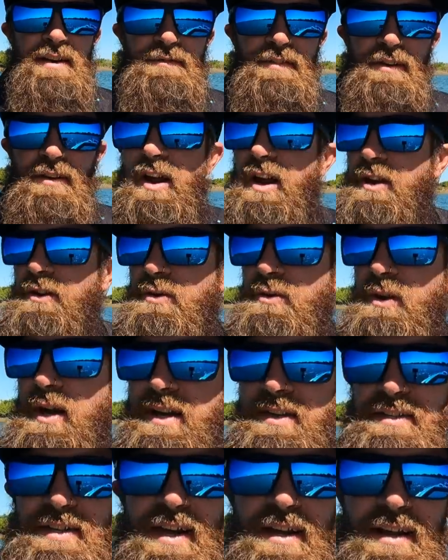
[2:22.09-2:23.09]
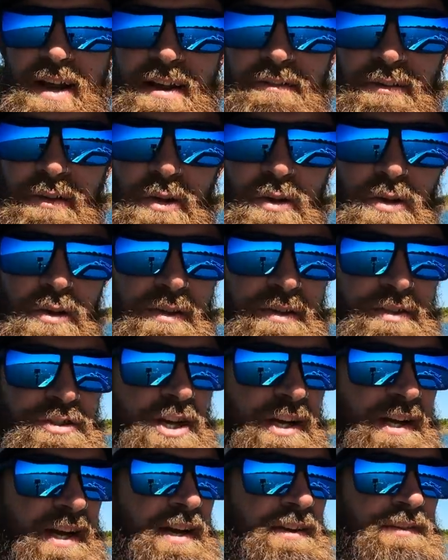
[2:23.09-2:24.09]
if you're local, head down, have a look and
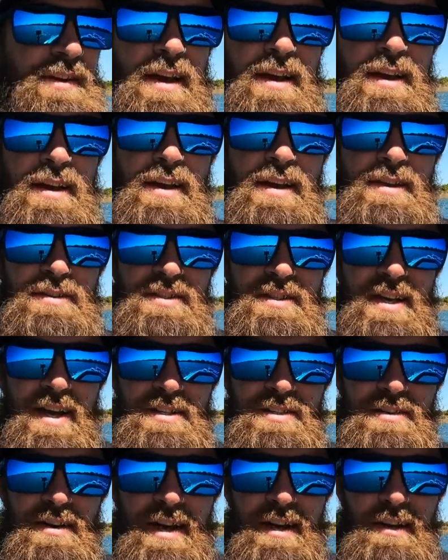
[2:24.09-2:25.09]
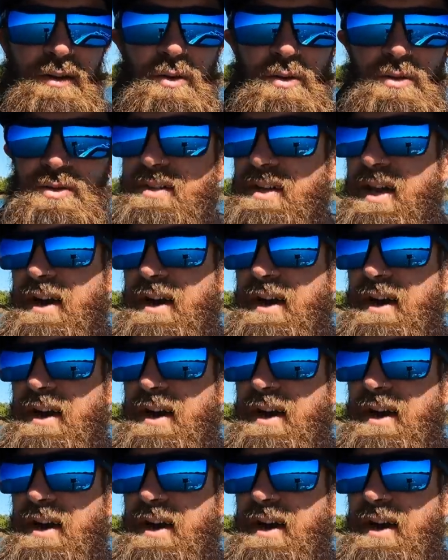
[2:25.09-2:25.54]
check out their Stacer Outlaws.